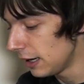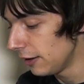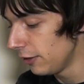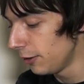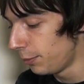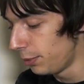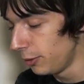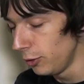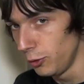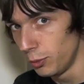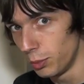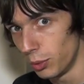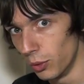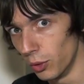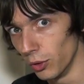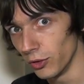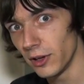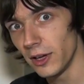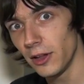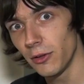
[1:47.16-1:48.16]
and the blue
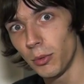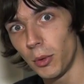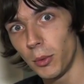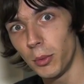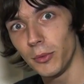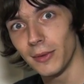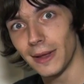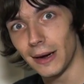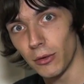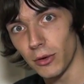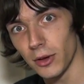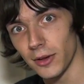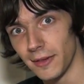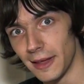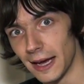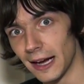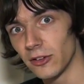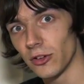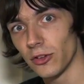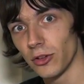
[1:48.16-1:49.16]
port is what will now
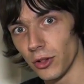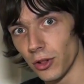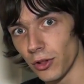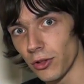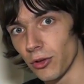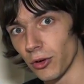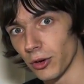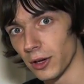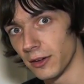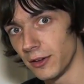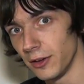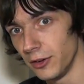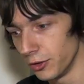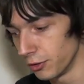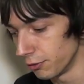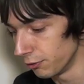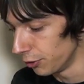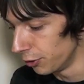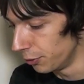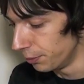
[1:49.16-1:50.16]
connect to the socket in
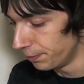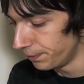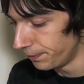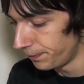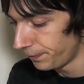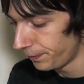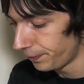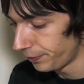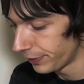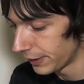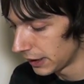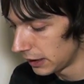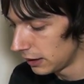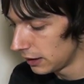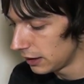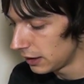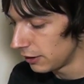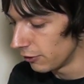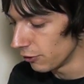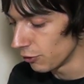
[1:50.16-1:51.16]
your room.
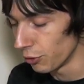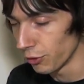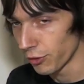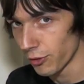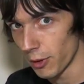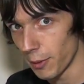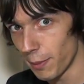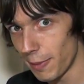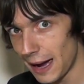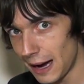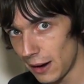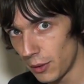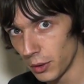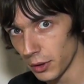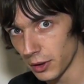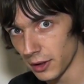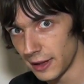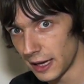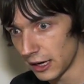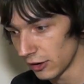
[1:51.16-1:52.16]
There is also a
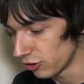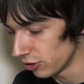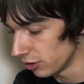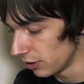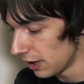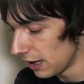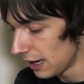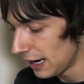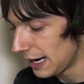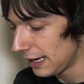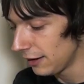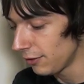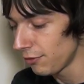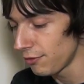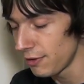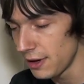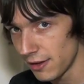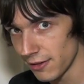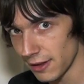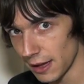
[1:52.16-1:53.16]
power connection and a
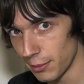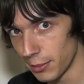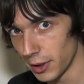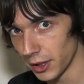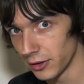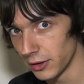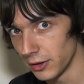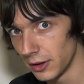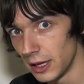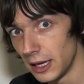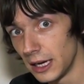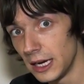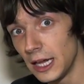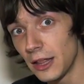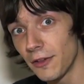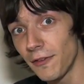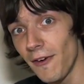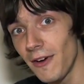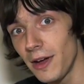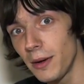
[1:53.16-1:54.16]
reset button.
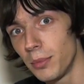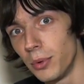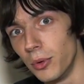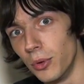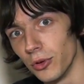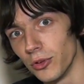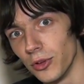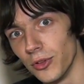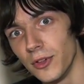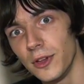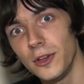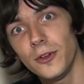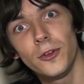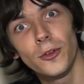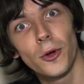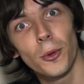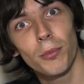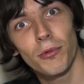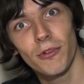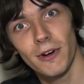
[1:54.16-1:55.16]
It's very important that you do
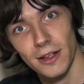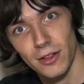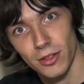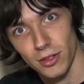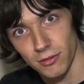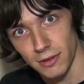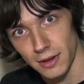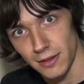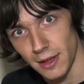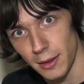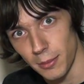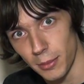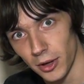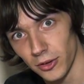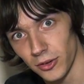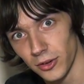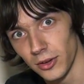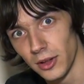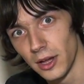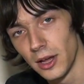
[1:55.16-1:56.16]
not press the reset
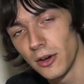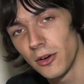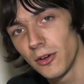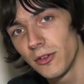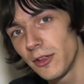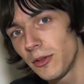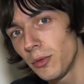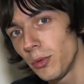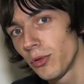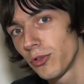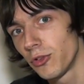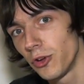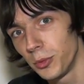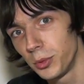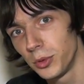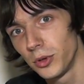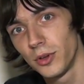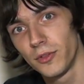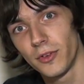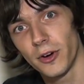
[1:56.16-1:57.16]
button because this will
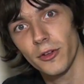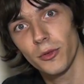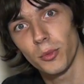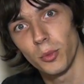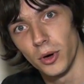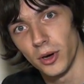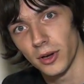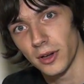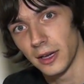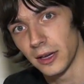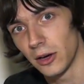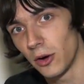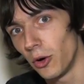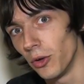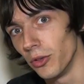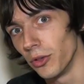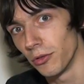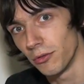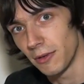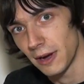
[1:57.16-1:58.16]
stop your device working
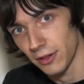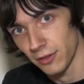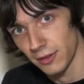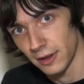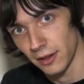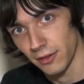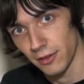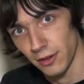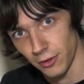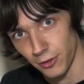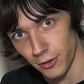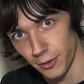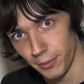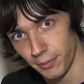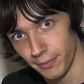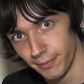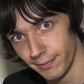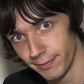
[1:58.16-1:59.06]
on the ResNet system.